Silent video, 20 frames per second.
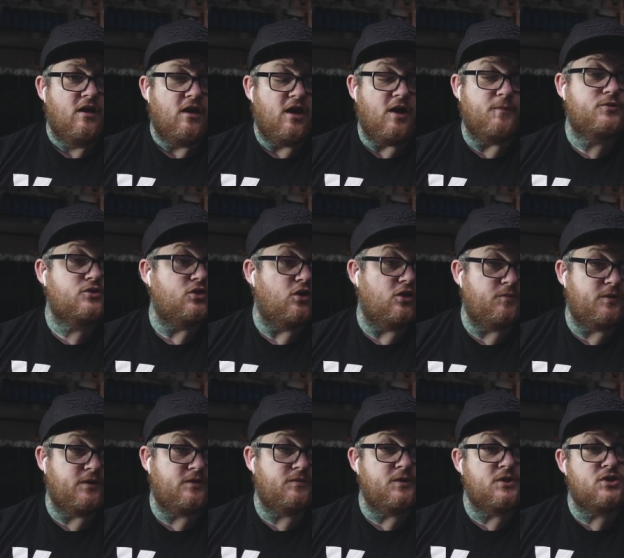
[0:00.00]
to
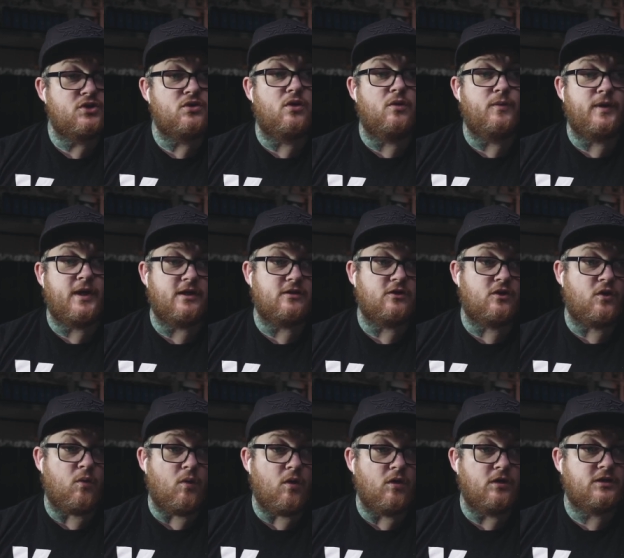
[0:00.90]
be sure we get the
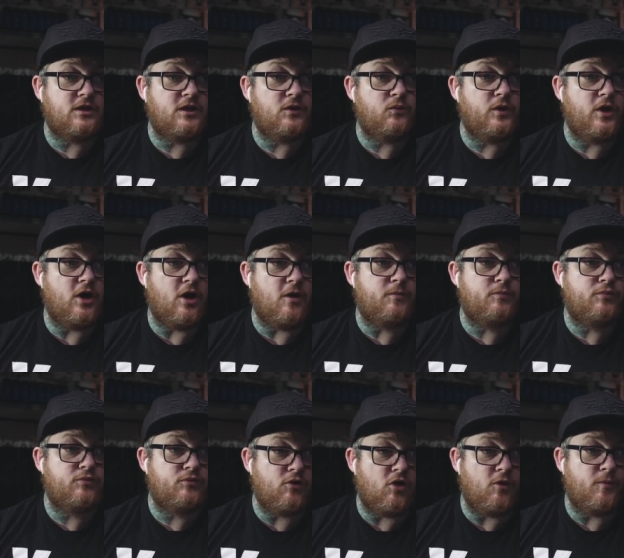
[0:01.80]
quality we are
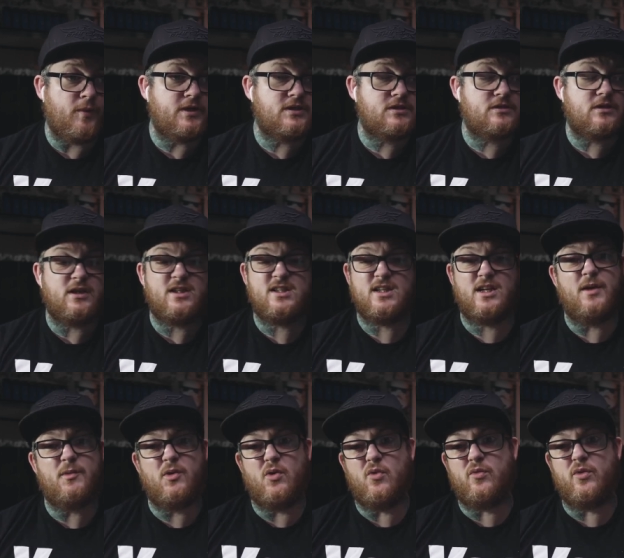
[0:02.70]
promised. And he said,
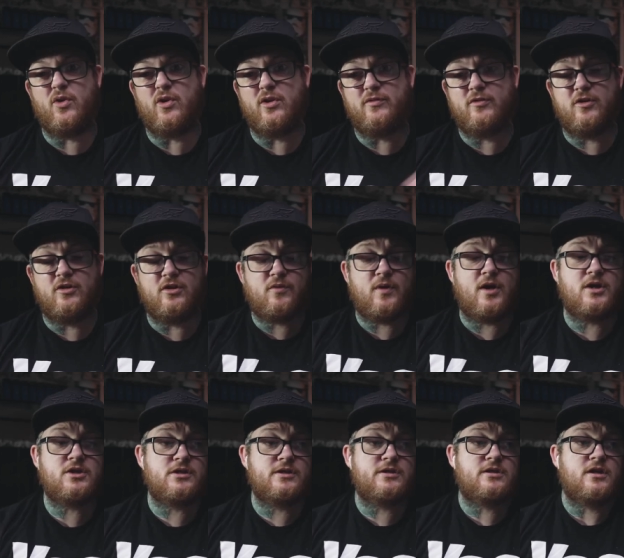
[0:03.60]
let me know if you've got any further
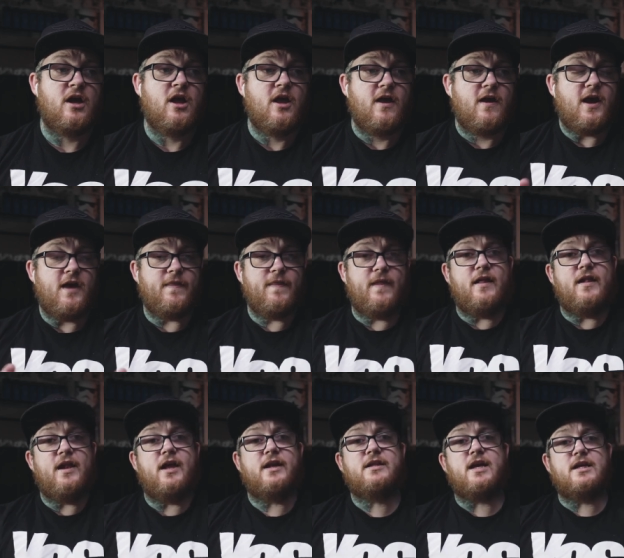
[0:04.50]
questions. And
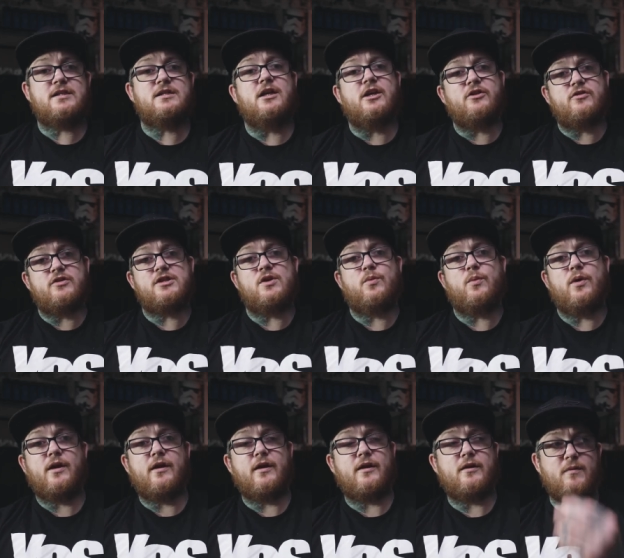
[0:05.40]
like, that's an interesting
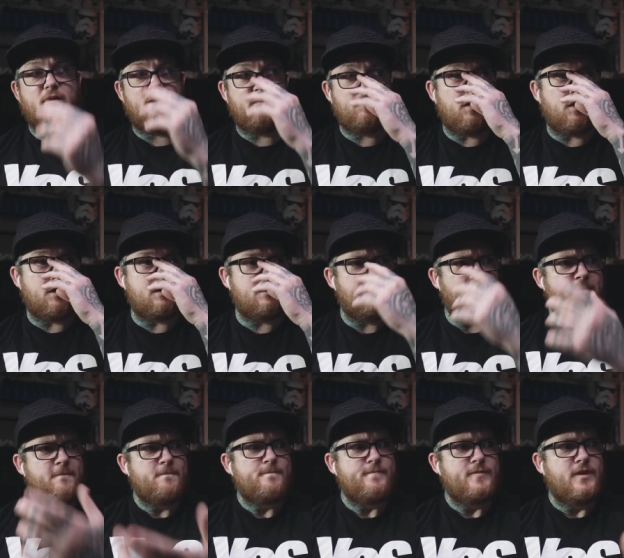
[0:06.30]
one, like,
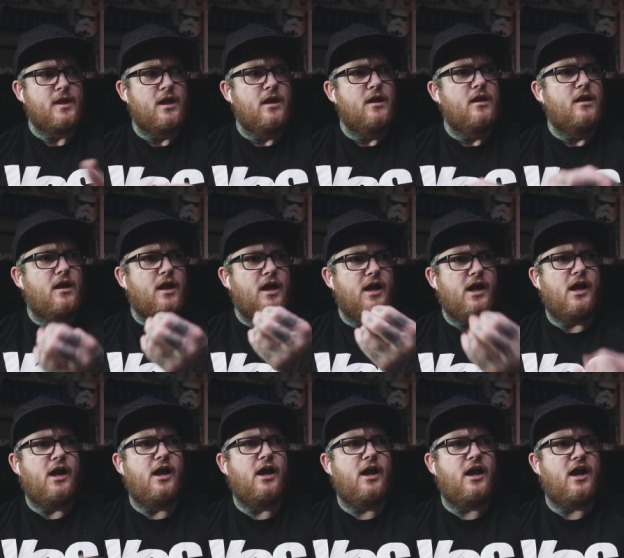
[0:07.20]
because
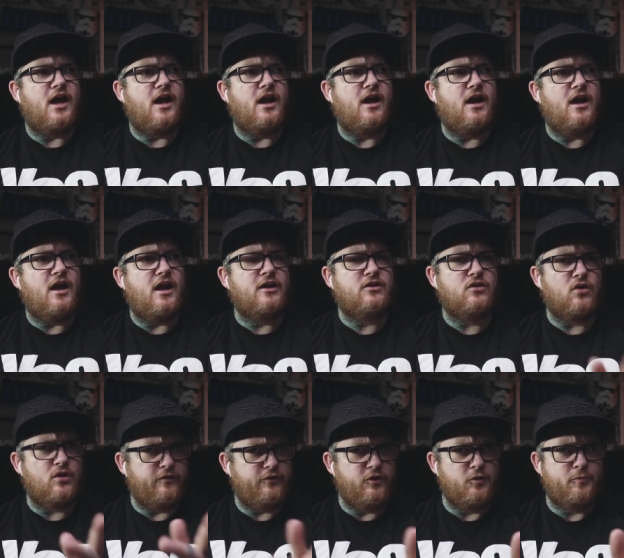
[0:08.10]
I
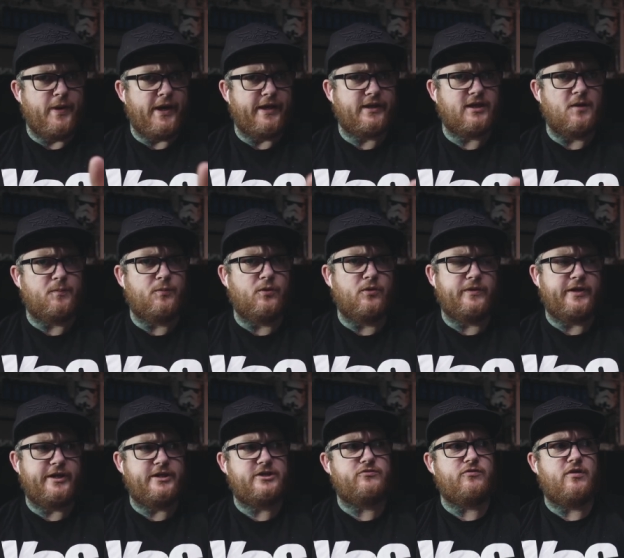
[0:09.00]
don't know if you picked up on
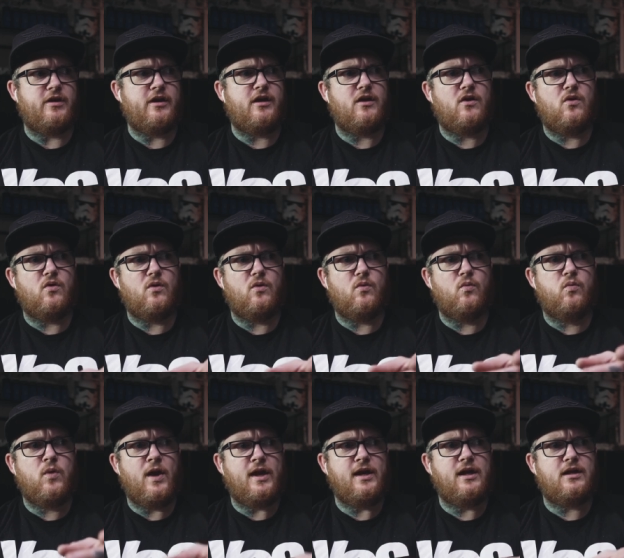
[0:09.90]
this, right?
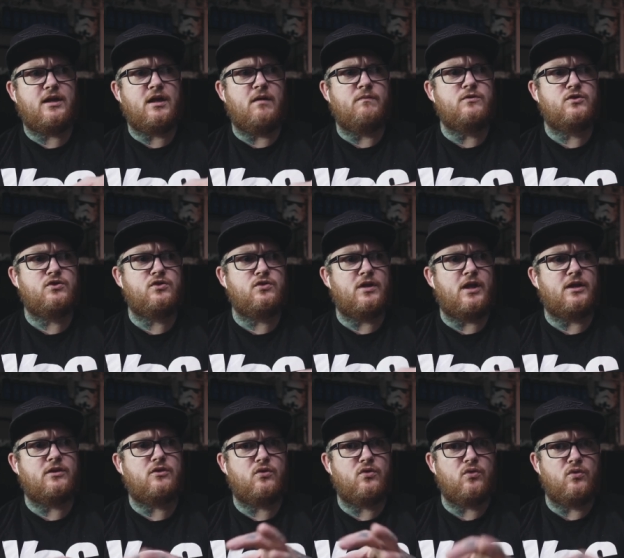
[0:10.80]
When it comes to
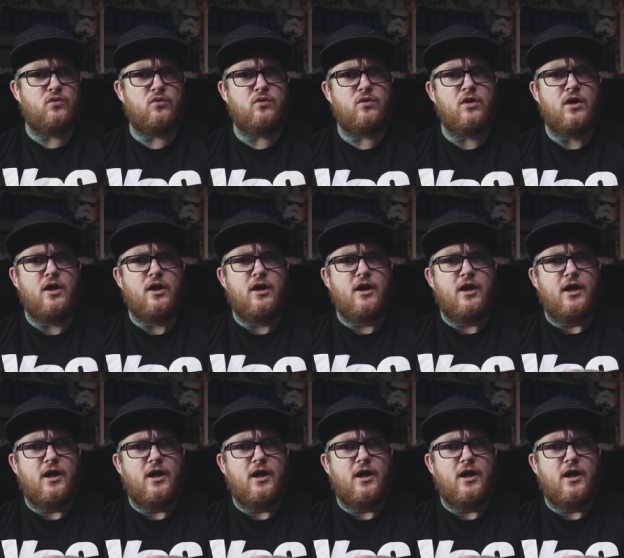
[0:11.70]
like the whole